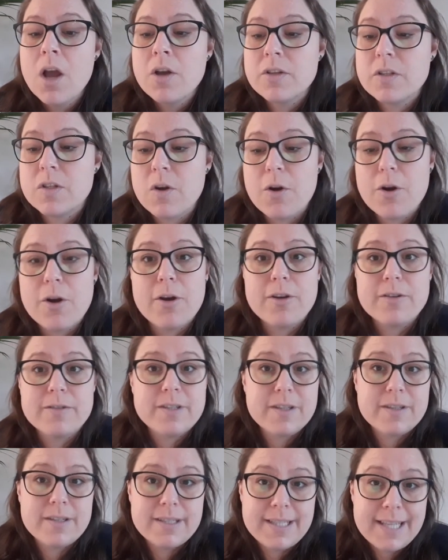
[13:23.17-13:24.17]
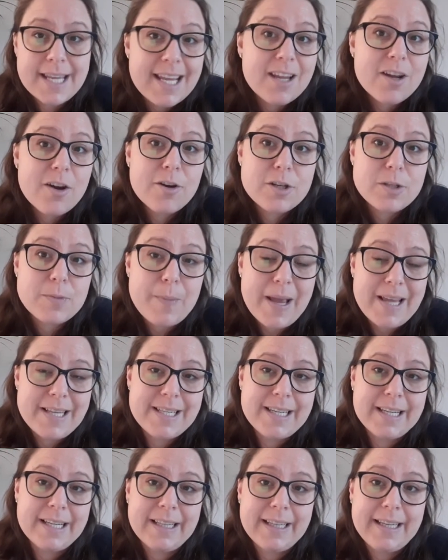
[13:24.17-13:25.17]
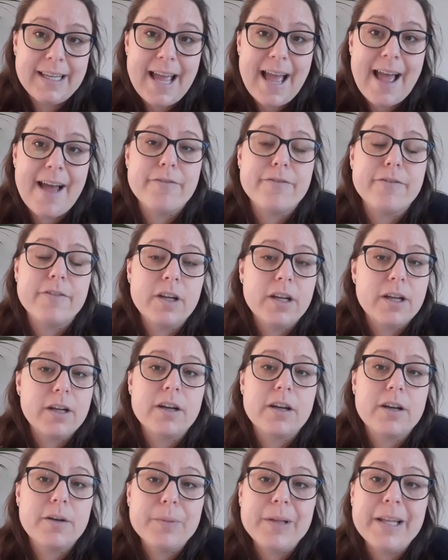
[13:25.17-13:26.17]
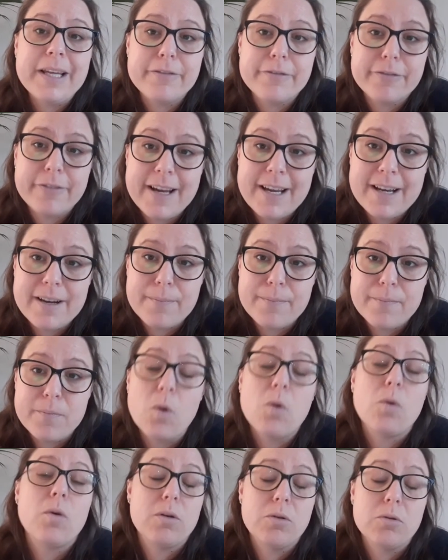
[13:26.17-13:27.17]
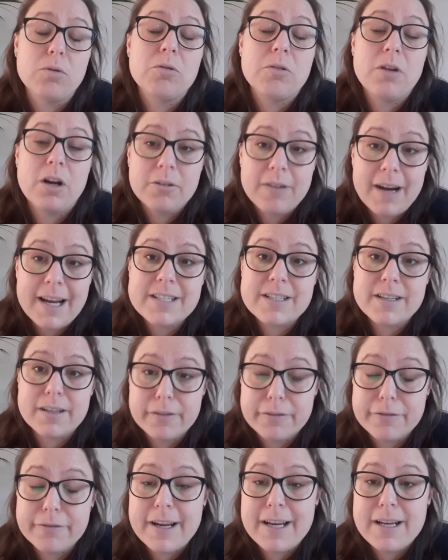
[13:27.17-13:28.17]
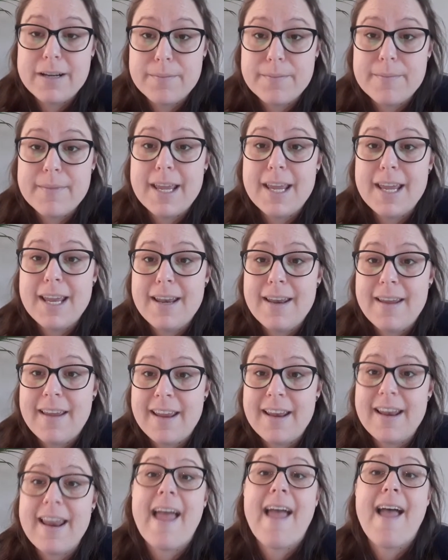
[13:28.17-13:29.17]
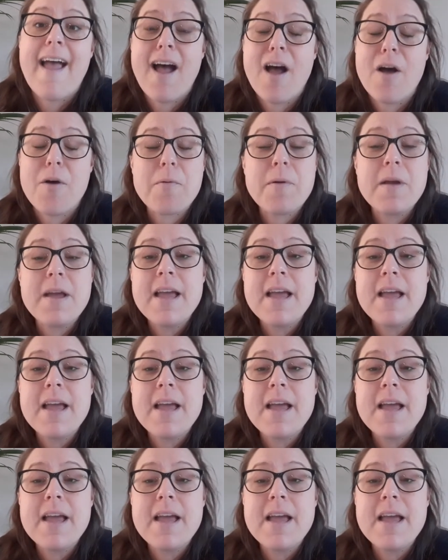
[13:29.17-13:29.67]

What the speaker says: So CEOs basically have complete freedom or a great deal of freedom in how